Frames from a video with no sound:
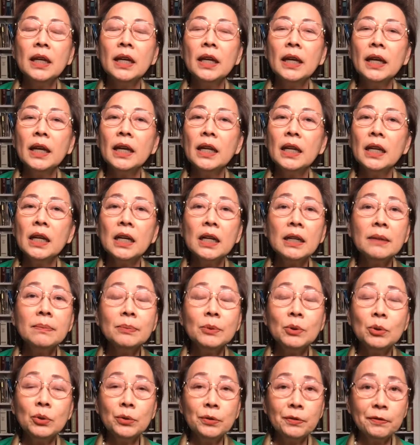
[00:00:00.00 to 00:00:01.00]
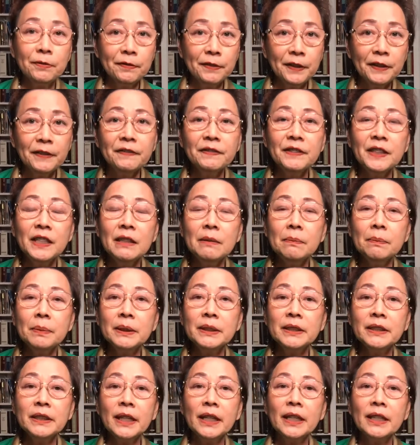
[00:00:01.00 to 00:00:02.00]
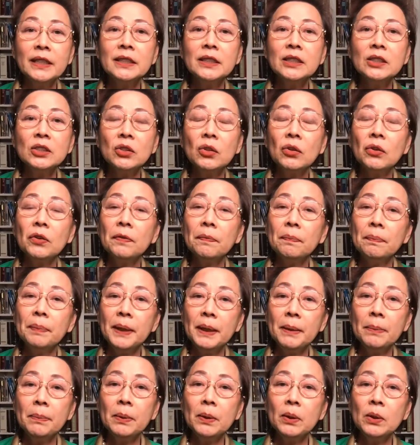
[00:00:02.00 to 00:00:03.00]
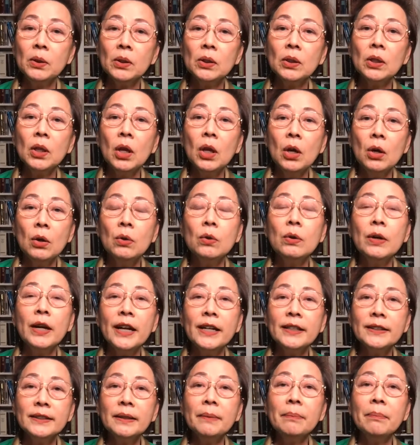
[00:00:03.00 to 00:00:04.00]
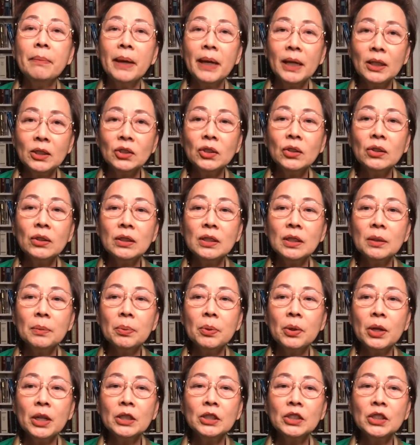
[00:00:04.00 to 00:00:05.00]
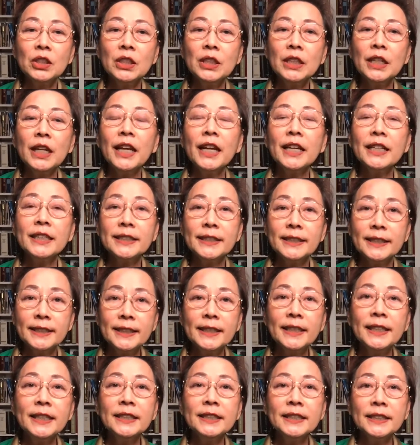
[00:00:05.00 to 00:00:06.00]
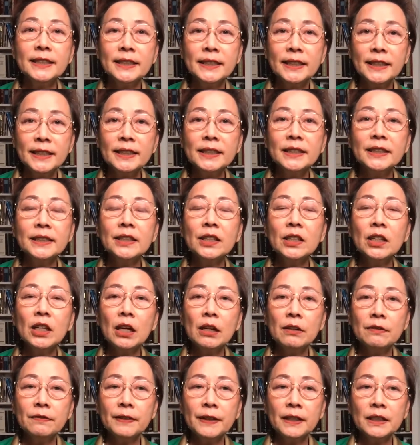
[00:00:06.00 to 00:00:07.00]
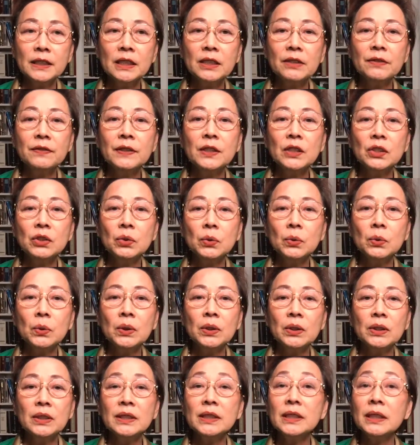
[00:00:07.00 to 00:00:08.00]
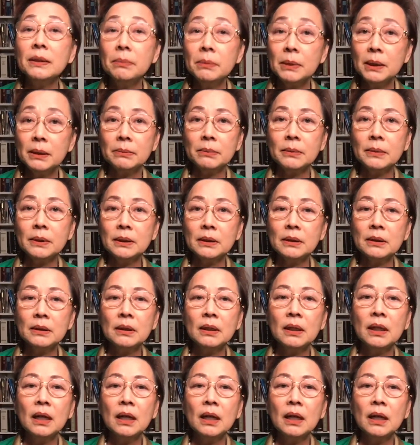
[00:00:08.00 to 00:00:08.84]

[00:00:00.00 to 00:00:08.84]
And up to 15% of people who has a major depression has these seasonal affective disorder symptoms.